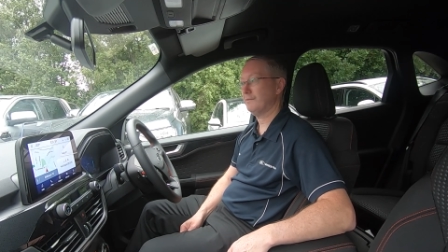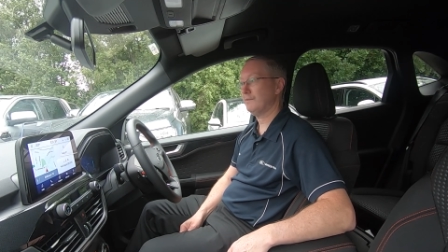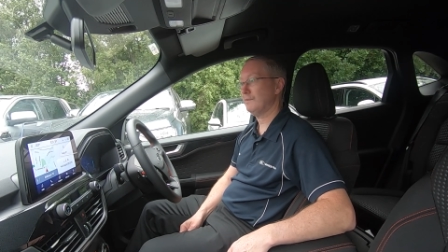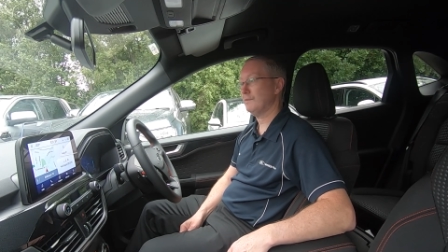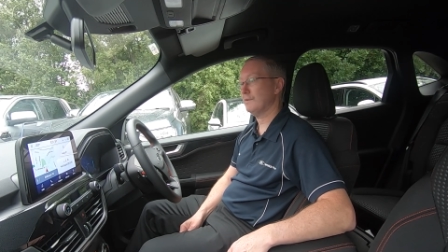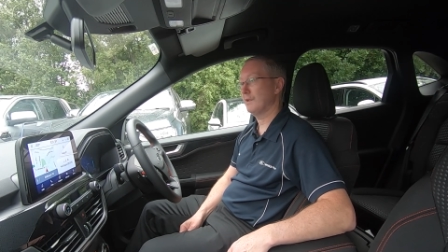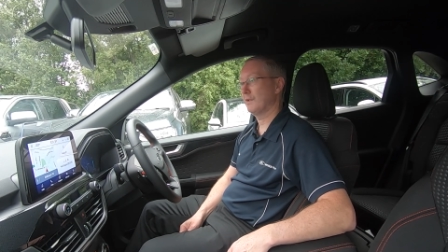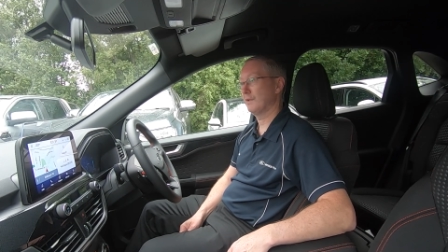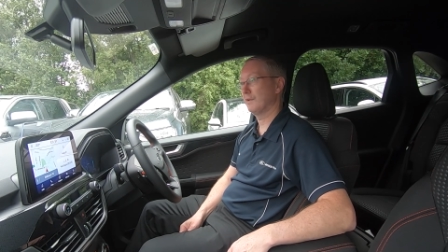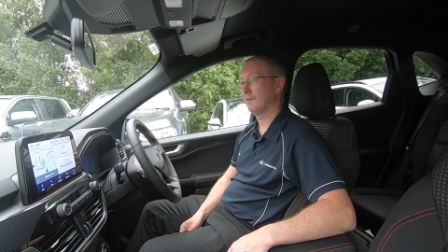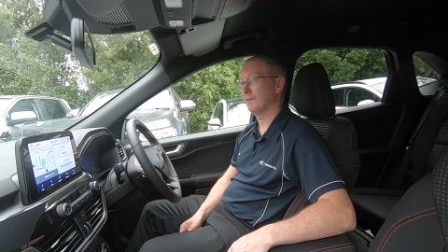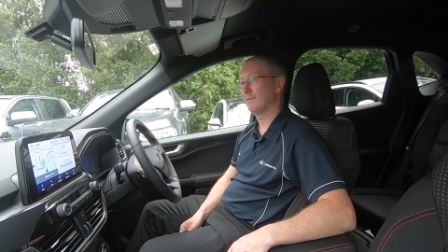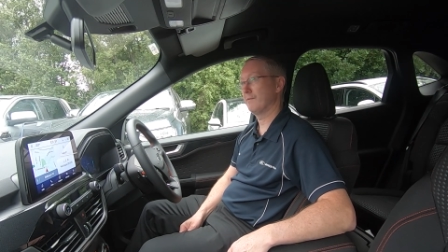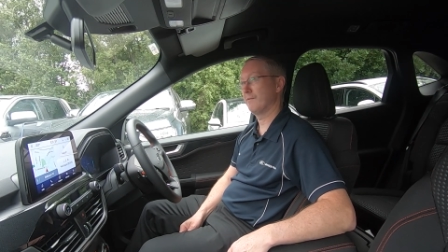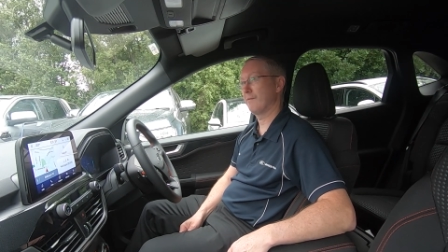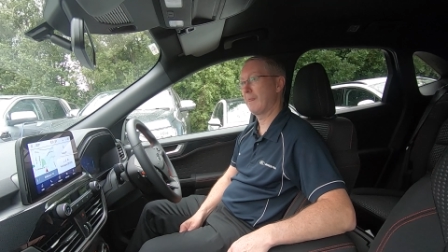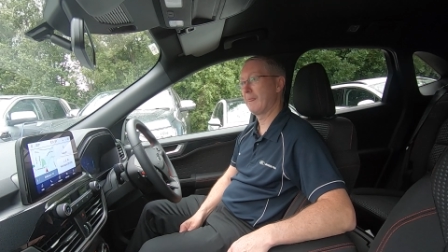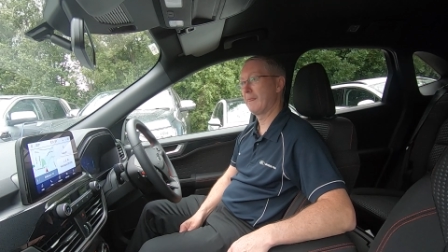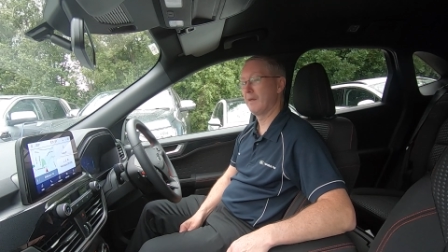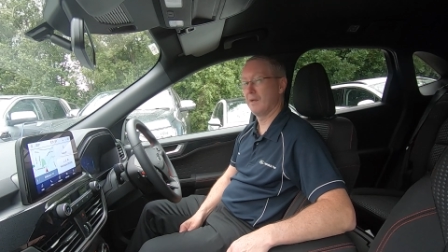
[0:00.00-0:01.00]

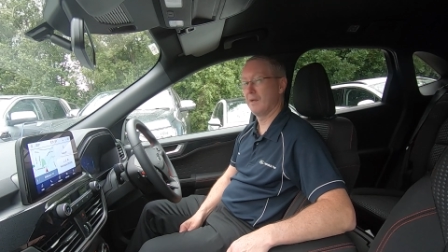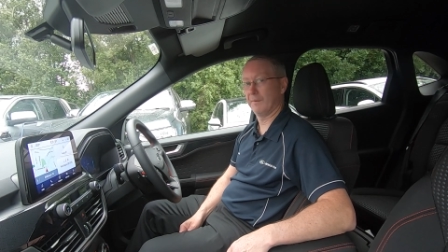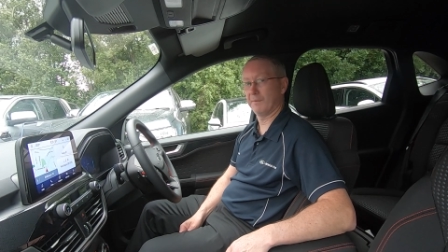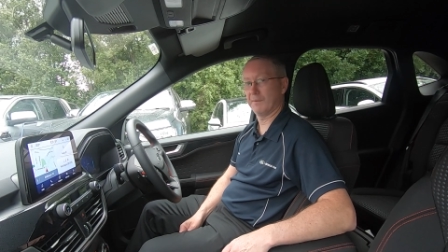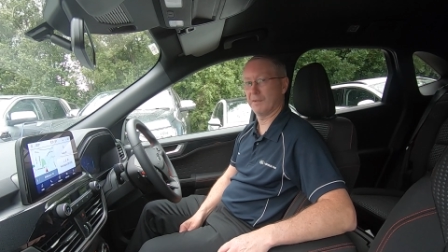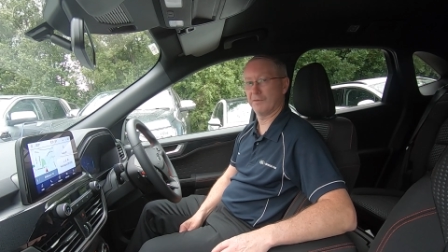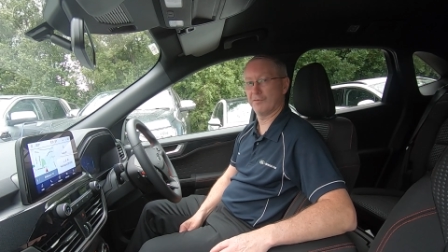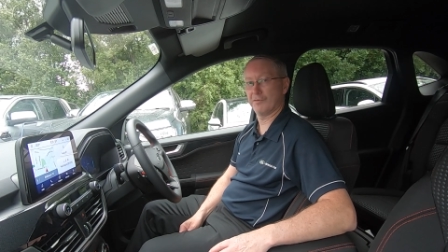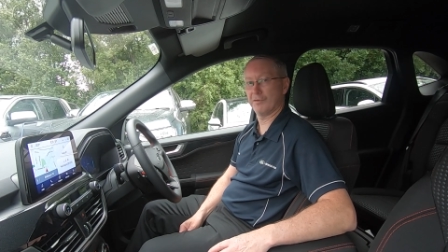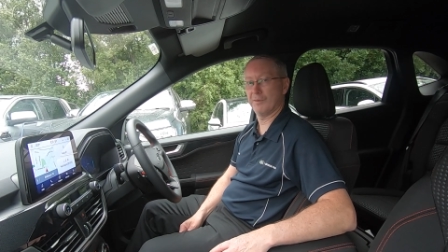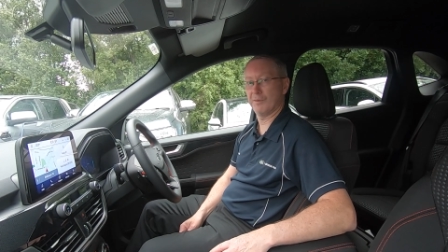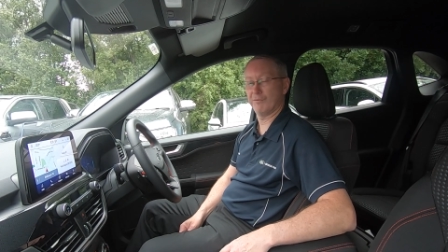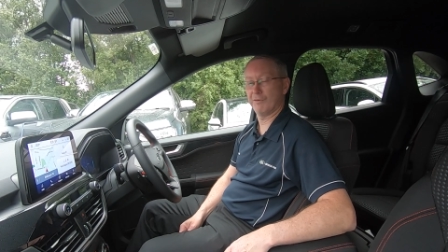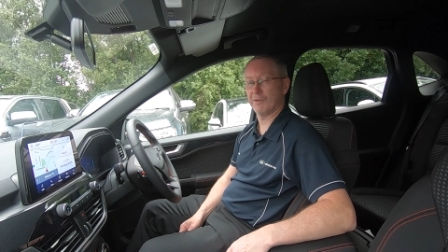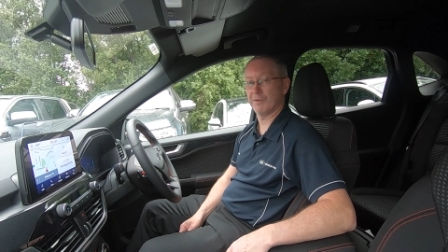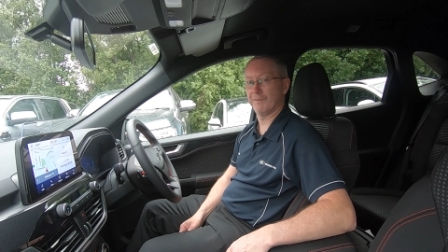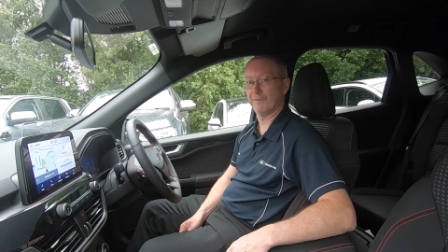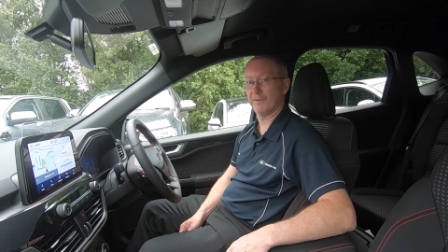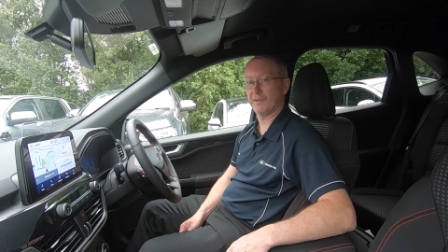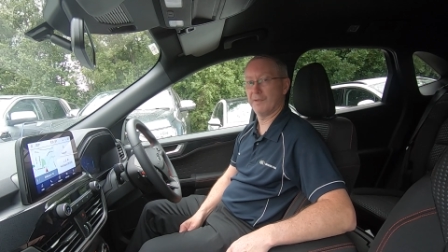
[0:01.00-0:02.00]
I'm going to try and
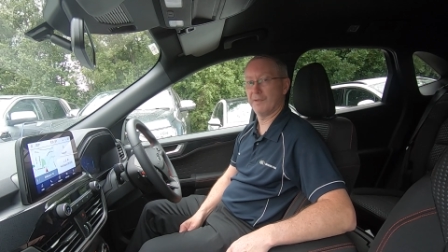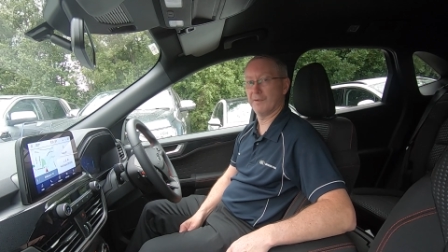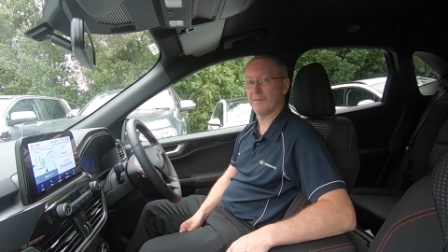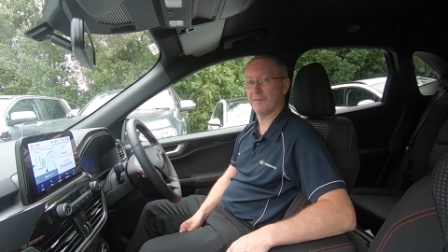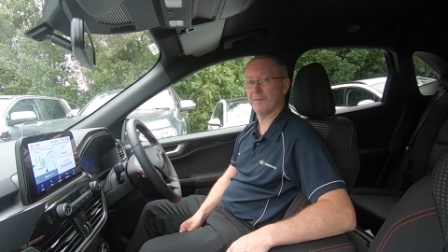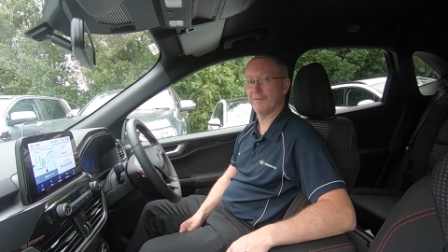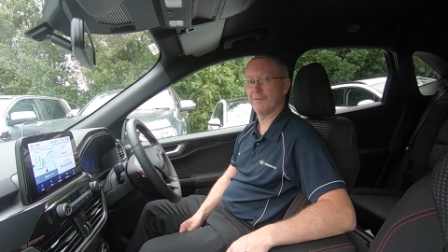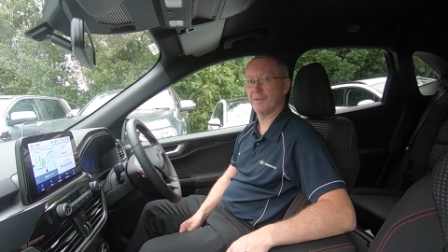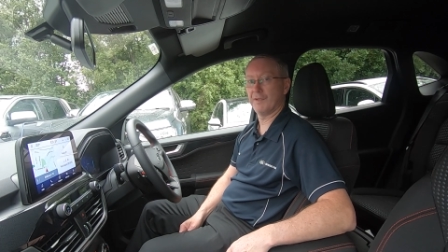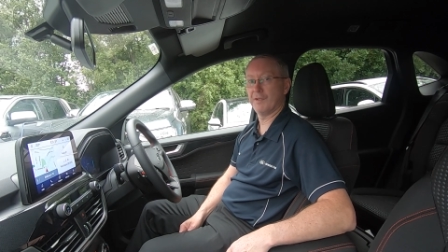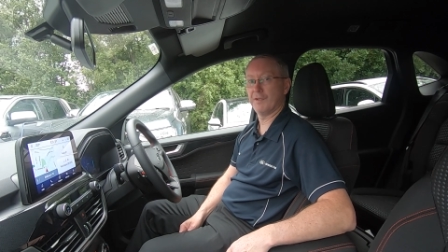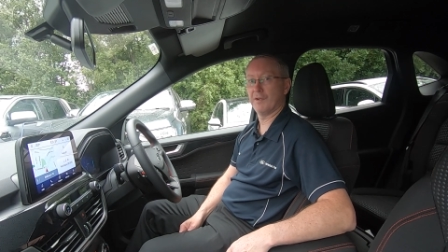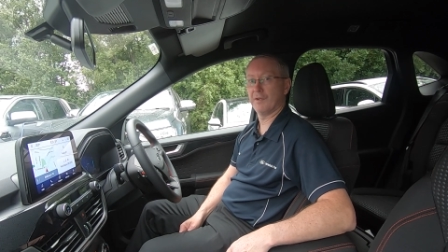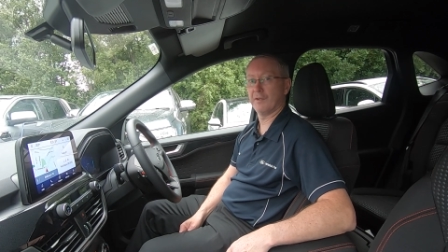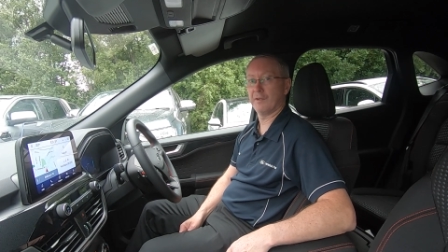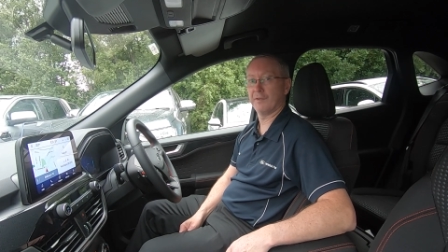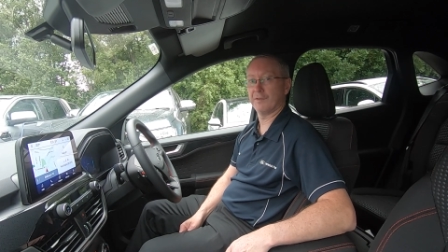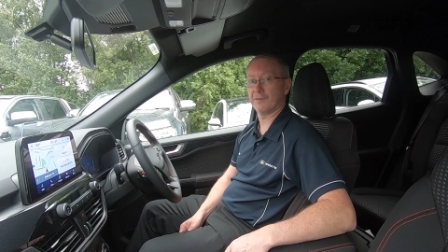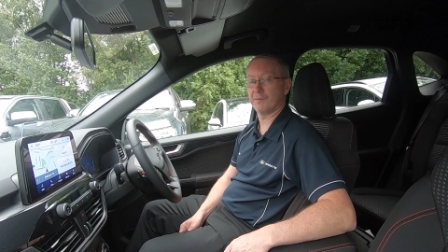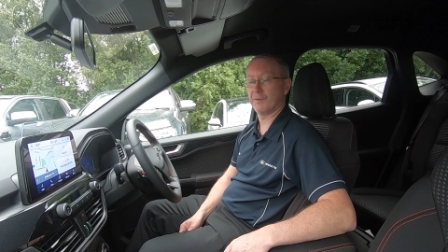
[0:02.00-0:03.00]
bring a video of the
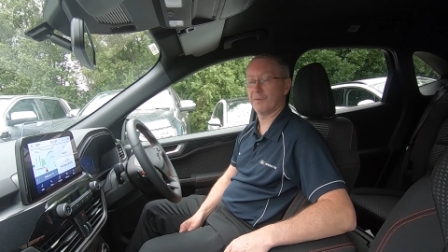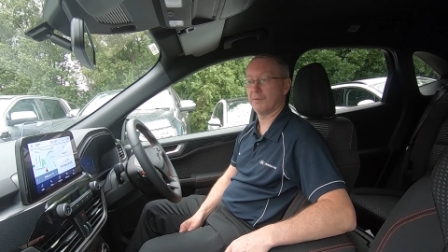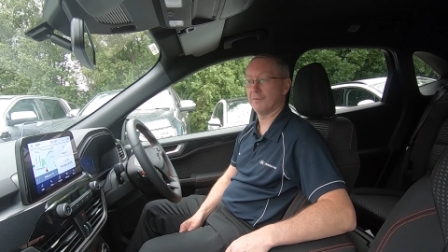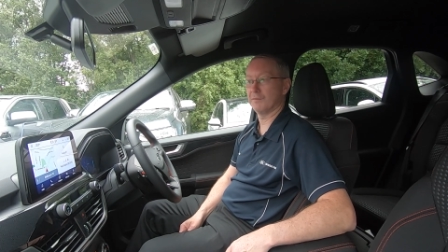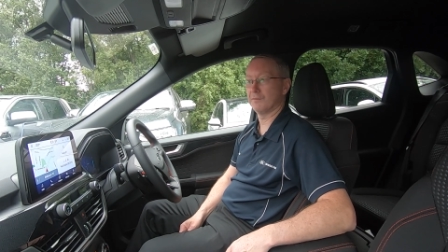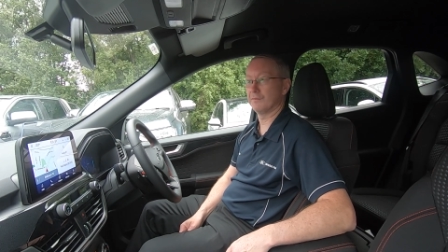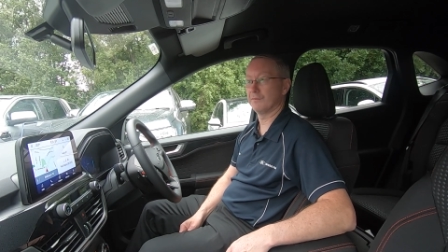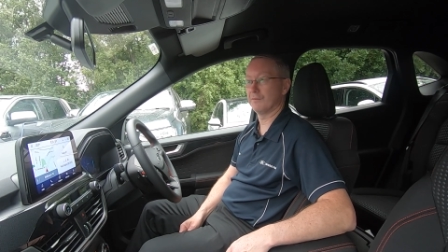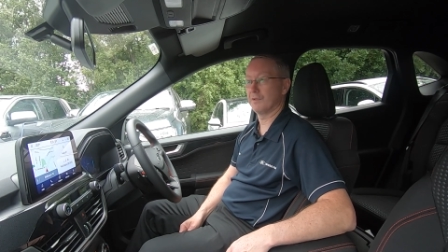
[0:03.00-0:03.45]
Vignale as well,